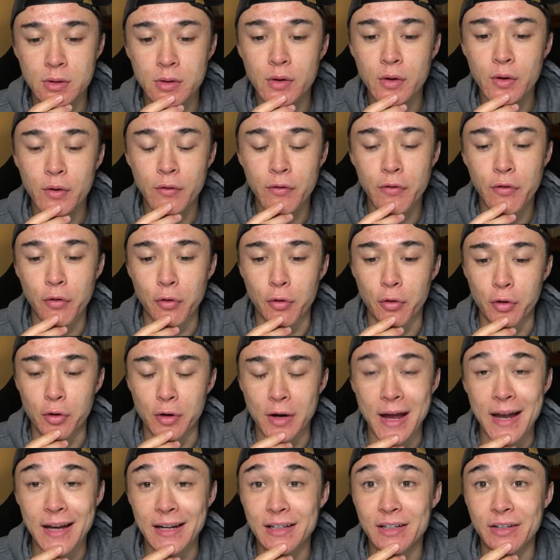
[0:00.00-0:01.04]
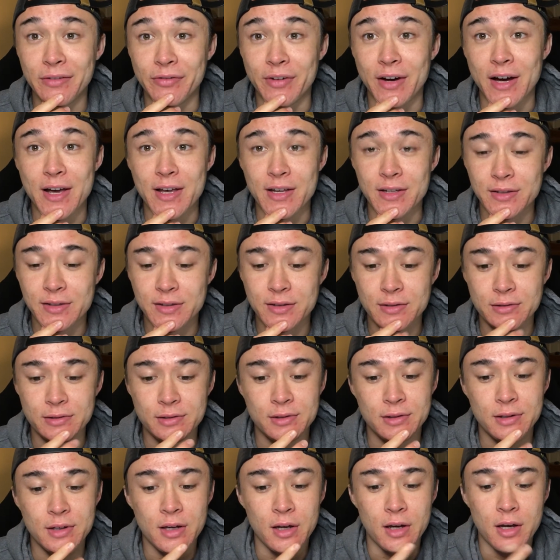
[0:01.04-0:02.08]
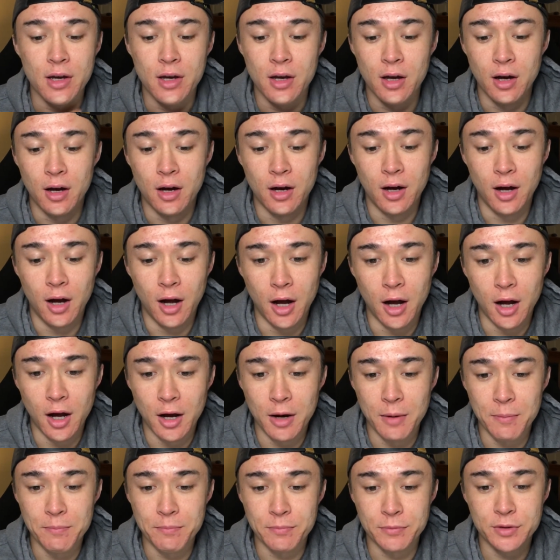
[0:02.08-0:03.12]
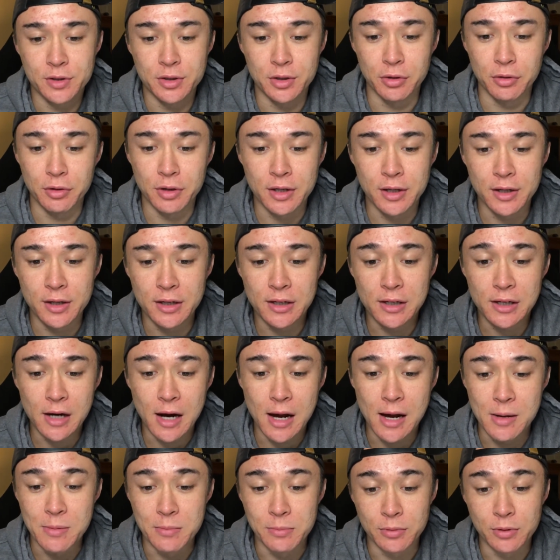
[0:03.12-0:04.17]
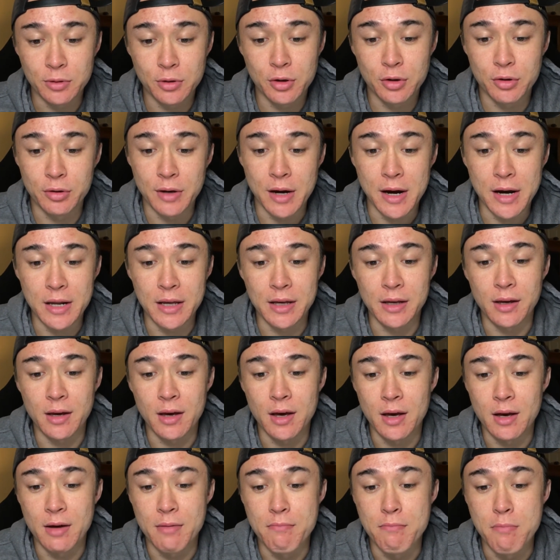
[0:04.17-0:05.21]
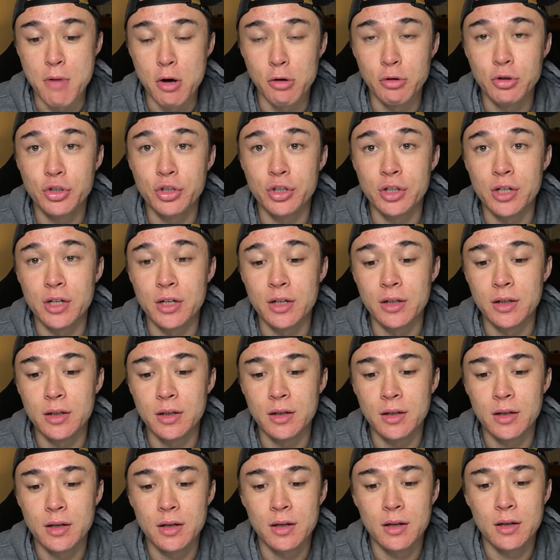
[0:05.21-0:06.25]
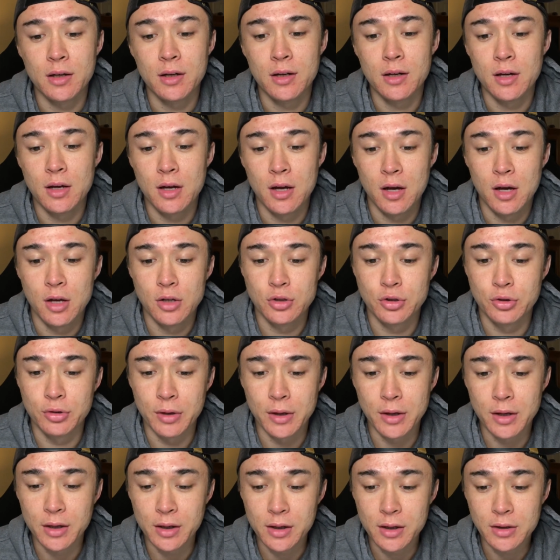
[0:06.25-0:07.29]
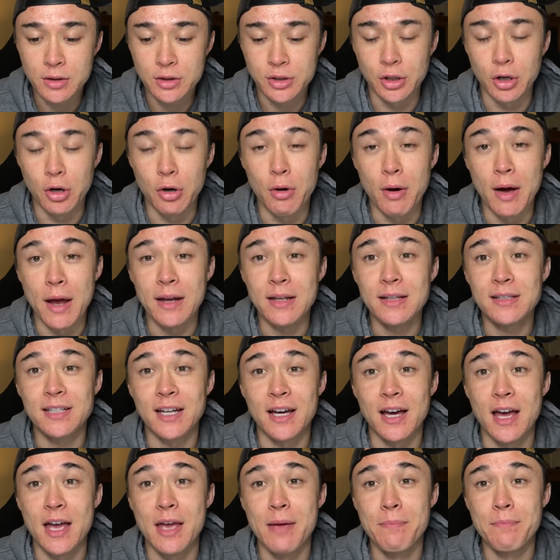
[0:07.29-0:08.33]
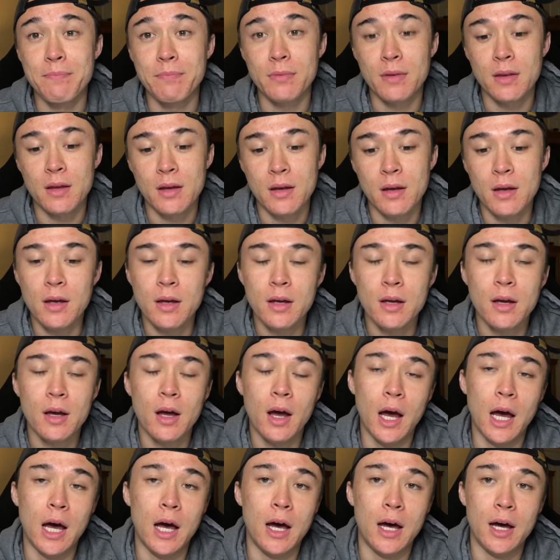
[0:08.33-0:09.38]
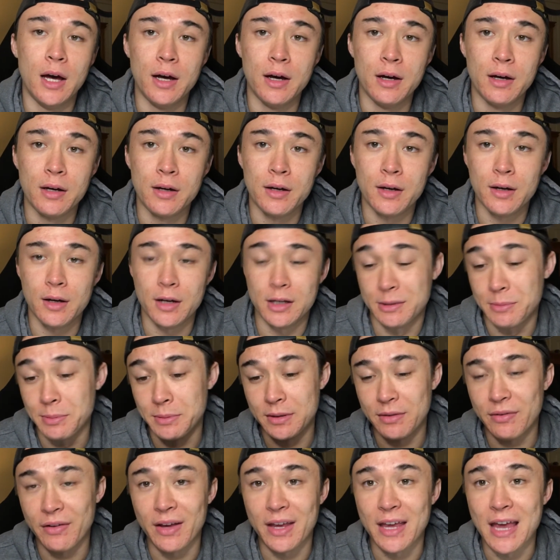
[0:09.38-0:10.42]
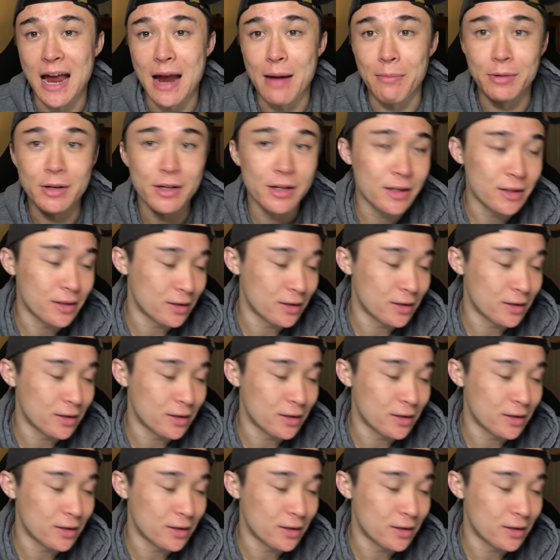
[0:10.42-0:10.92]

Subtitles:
for any device. So here I'm creating a motion trigger. So anytime a specific camera